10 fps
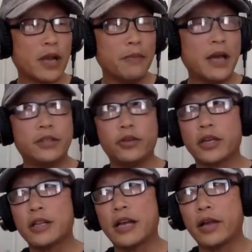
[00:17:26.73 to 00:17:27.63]
when I'm not doing
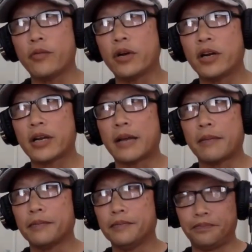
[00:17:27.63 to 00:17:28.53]
client work,
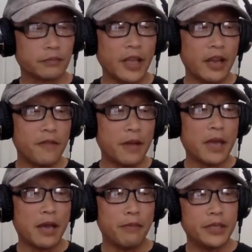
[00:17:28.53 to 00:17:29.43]
I'm and if I'm
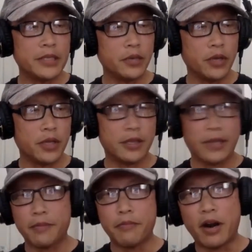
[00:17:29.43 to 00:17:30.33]
not busy with
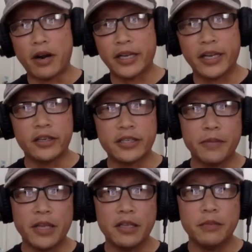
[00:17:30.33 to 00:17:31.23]
like marketing or some
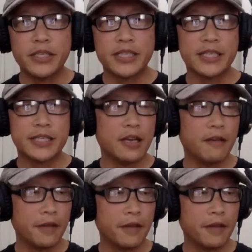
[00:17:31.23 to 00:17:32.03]
of the other business stuff,